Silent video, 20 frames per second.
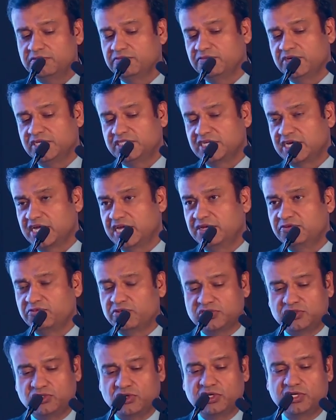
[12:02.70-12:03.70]
which again
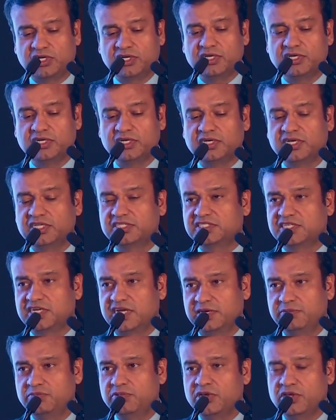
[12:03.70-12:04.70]
was not
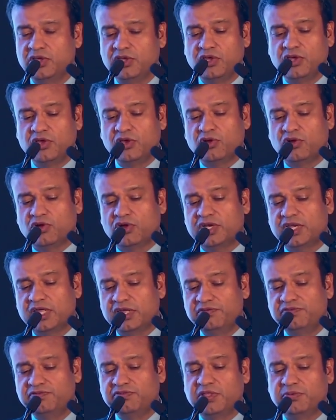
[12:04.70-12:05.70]
described, or
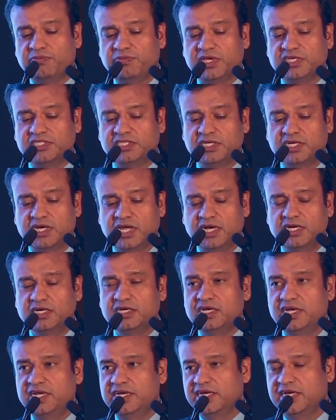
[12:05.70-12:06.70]
if the patient had
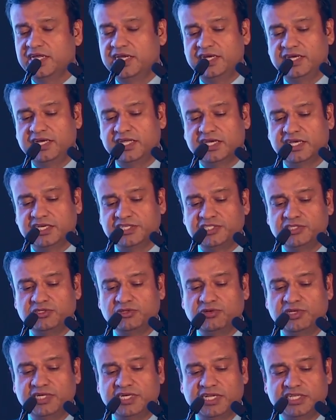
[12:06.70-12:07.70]
clinical indication to
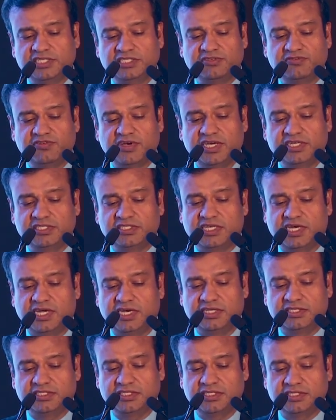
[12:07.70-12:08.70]
intensify his
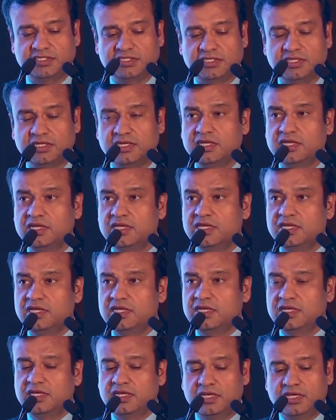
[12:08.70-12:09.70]
dialysis.
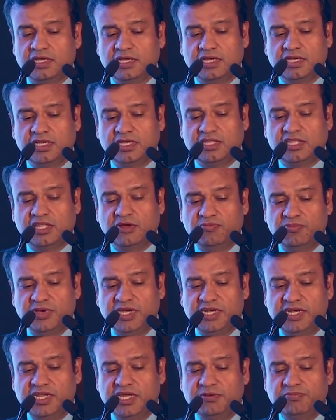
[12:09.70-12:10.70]
The
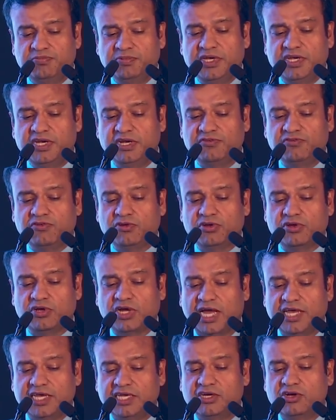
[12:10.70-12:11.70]
median period for
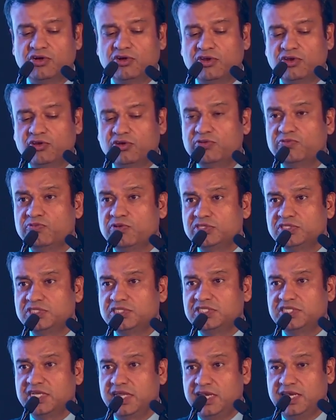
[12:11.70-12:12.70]
ICO alone was
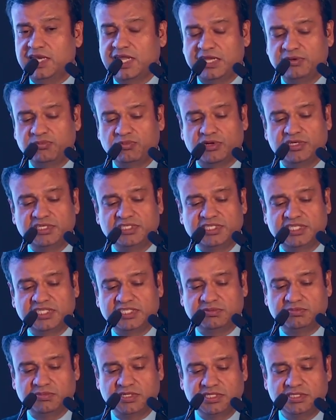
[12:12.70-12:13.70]
still
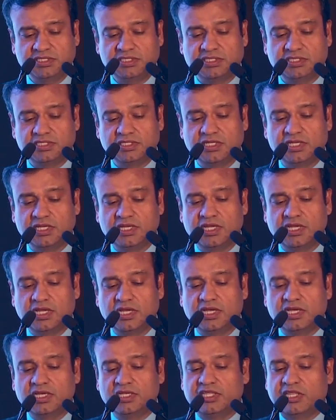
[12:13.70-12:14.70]
9.6 months.
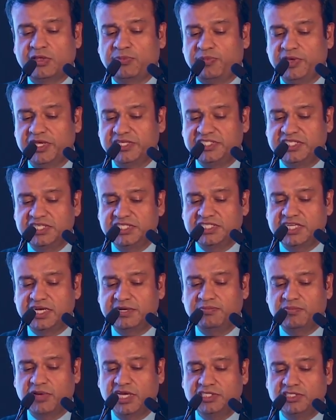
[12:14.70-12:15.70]
The patients had
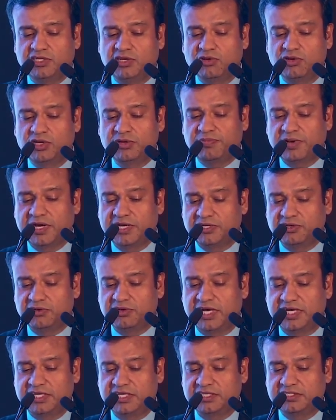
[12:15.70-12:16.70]
much lower
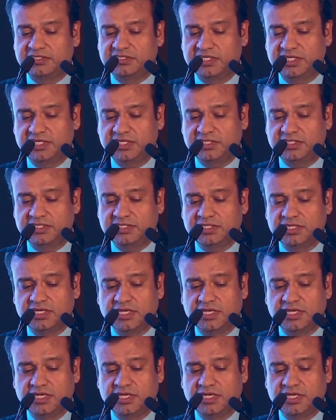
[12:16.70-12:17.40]
peritonitis rates,